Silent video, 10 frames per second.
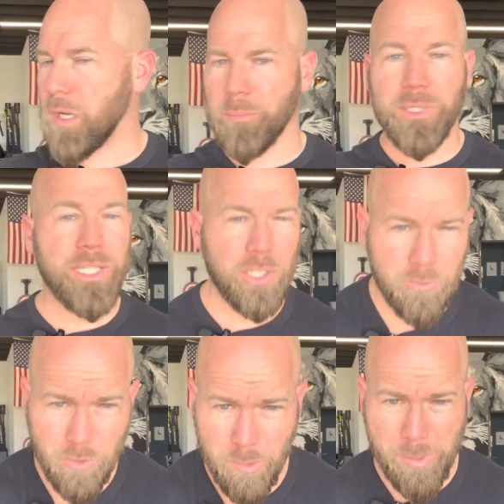leaning
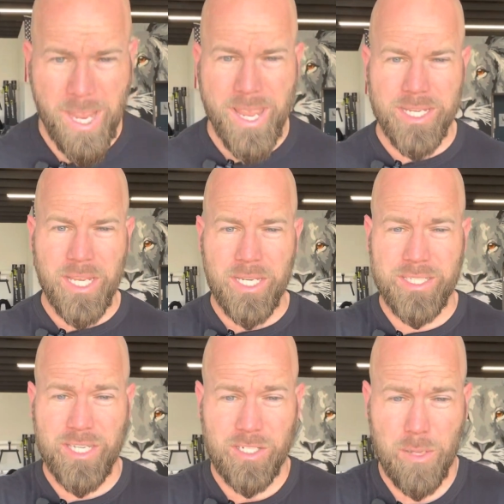over on the bike and
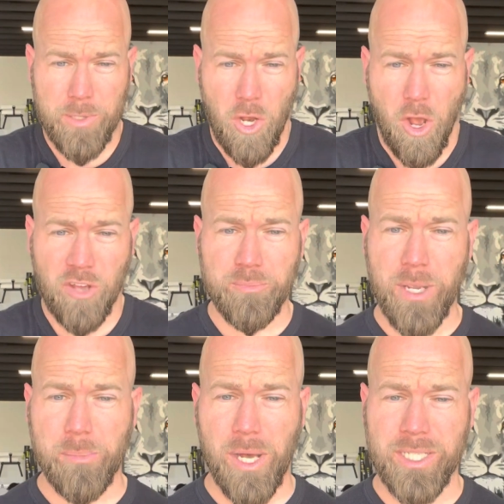it's like coming off
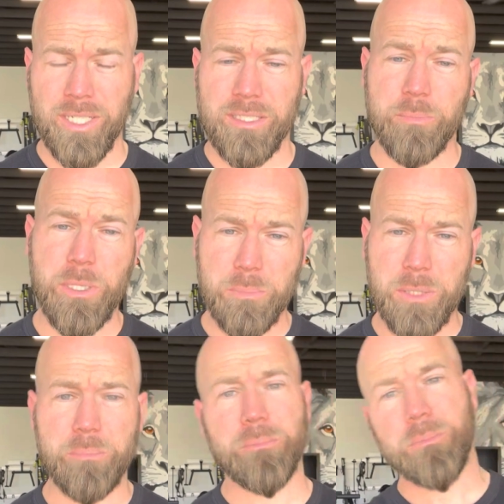my body and it's beep,
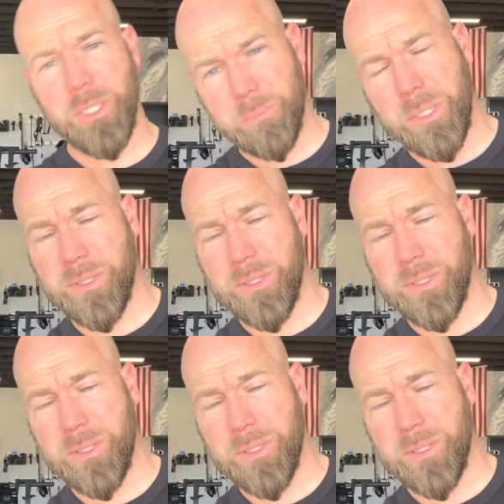beep, beep, beep.